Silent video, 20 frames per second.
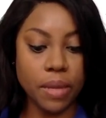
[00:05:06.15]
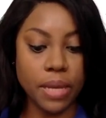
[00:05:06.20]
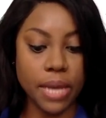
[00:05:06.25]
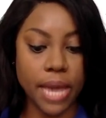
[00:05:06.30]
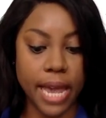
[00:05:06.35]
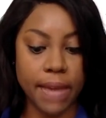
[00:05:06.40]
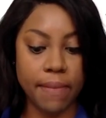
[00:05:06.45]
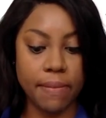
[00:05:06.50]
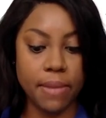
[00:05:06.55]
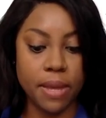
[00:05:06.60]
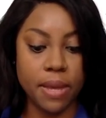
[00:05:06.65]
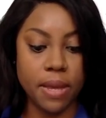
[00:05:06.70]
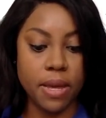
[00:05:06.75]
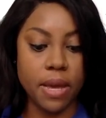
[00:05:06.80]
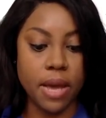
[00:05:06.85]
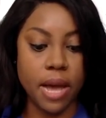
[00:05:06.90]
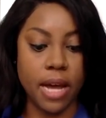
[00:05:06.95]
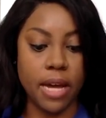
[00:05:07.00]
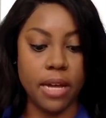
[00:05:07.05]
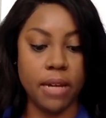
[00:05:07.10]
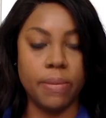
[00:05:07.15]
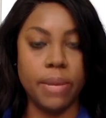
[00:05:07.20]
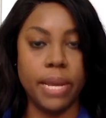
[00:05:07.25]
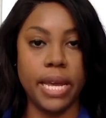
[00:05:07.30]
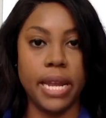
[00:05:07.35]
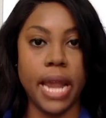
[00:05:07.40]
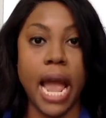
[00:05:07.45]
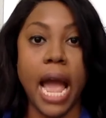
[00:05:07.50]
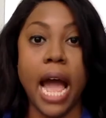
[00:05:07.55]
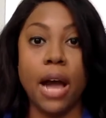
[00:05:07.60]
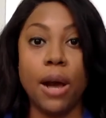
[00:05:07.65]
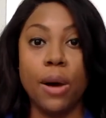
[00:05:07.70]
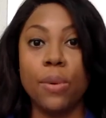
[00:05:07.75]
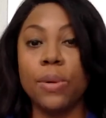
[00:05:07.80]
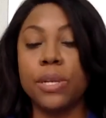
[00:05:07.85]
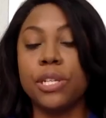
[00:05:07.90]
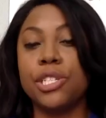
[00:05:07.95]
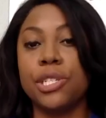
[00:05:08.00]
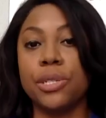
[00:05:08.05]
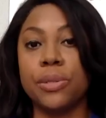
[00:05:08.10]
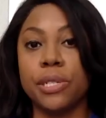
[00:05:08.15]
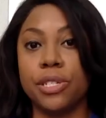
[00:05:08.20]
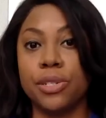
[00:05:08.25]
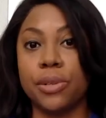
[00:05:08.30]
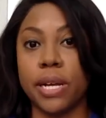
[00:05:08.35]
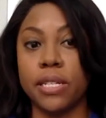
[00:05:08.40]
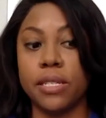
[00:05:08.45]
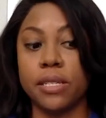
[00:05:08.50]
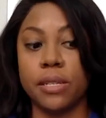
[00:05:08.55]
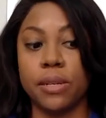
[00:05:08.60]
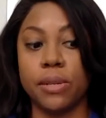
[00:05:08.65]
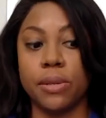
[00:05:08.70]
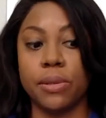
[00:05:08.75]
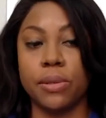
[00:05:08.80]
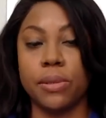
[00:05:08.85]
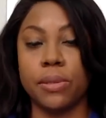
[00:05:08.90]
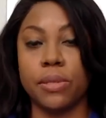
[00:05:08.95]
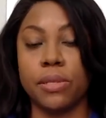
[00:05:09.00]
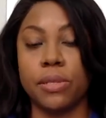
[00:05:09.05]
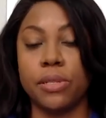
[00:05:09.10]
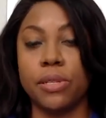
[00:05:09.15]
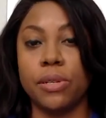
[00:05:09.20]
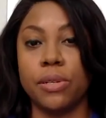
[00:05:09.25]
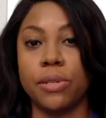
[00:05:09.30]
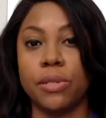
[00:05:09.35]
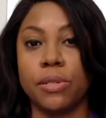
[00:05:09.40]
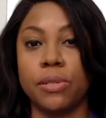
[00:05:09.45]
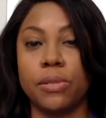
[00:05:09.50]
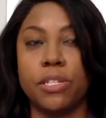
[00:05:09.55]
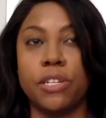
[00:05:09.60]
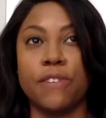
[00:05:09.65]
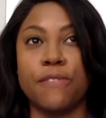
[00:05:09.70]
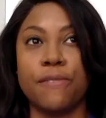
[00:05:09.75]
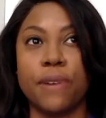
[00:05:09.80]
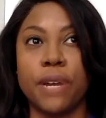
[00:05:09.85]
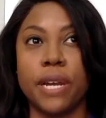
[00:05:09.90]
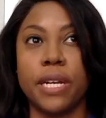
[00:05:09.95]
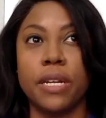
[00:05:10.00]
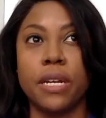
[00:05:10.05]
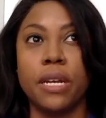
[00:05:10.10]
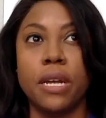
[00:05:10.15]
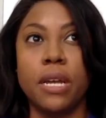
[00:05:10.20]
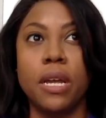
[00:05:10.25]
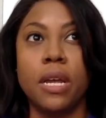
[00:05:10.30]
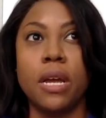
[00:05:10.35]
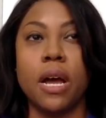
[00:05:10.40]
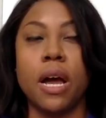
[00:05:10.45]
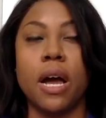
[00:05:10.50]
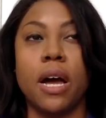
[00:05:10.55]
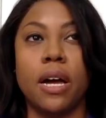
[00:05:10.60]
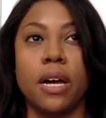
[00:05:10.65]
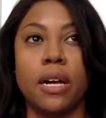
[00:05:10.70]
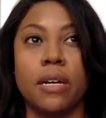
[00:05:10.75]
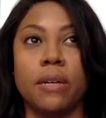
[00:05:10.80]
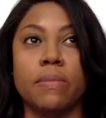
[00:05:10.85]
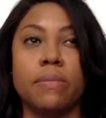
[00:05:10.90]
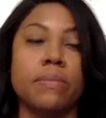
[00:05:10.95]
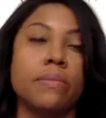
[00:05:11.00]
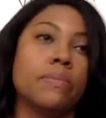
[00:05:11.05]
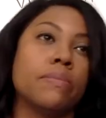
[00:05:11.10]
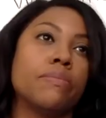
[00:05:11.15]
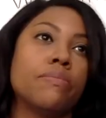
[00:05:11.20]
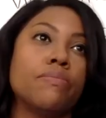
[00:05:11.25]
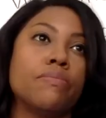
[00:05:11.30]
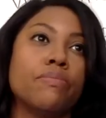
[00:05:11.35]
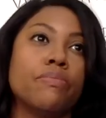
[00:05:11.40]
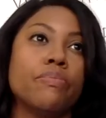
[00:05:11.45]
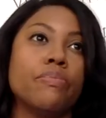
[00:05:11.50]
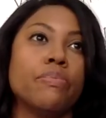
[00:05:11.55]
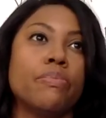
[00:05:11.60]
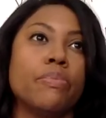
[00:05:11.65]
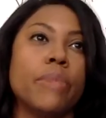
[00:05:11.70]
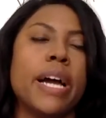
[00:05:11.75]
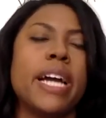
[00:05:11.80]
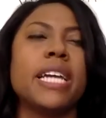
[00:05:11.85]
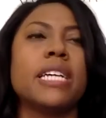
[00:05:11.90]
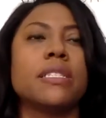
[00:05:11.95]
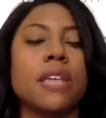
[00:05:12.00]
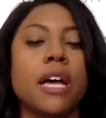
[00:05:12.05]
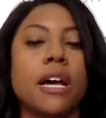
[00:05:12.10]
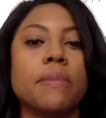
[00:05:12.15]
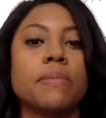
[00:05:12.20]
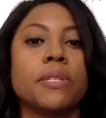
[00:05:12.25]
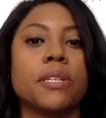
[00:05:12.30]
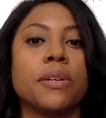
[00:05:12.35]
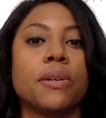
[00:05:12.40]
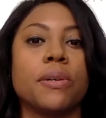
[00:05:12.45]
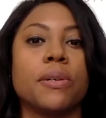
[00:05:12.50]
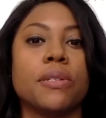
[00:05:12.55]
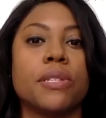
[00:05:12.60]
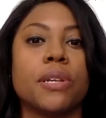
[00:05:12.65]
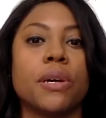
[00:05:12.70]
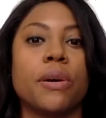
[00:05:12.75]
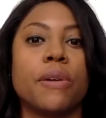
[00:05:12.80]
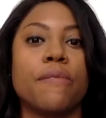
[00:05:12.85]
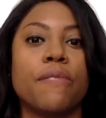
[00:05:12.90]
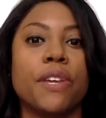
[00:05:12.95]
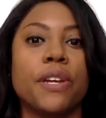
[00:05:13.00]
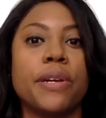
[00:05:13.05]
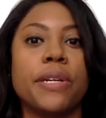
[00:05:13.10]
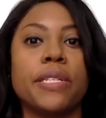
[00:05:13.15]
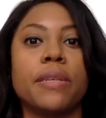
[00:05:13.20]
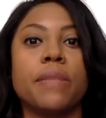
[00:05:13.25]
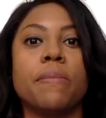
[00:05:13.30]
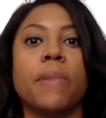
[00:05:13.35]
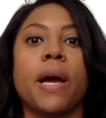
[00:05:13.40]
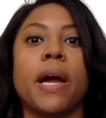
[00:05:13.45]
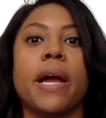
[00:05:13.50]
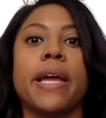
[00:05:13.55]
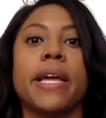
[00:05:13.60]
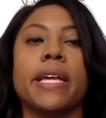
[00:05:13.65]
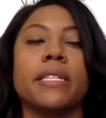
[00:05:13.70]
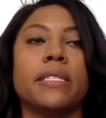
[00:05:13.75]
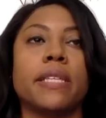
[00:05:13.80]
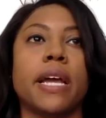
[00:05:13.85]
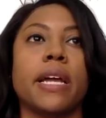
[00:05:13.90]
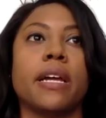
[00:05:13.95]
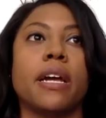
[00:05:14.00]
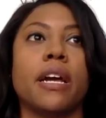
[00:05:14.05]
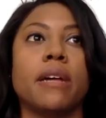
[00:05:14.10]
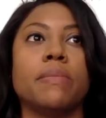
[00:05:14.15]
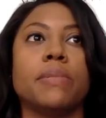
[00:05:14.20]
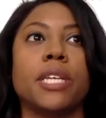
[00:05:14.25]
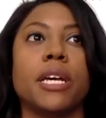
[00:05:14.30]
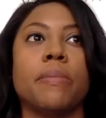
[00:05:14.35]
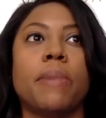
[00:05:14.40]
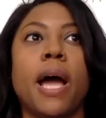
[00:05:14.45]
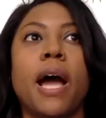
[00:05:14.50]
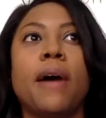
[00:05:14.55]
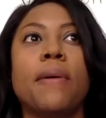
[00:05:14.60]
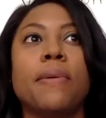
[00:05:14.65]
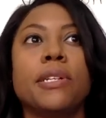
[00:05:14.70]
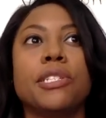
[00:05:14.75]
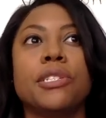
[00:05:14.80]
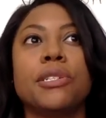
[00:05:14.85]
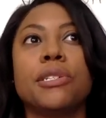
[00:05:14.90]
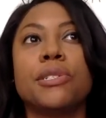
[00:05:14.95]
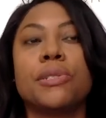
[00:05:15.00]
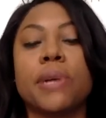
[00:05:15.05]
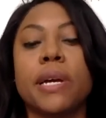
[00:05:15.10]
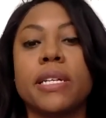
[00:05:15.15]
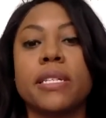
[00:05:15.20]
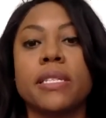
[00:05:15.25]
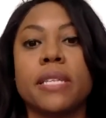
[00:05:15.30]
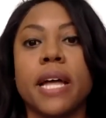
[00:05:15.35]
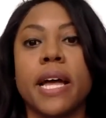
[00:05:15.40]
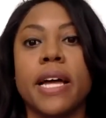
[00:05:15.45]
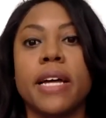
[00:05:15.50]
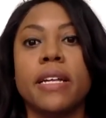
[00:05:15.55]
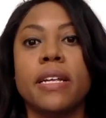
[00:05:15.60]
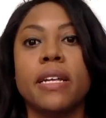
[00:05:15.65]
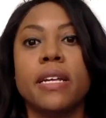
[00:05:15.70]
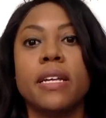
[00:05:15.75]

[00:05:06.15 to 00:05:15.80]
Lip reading: Okay, and how would you address those different, um, I guess, obstacles? So if there is a bias that comes up, how would you address that?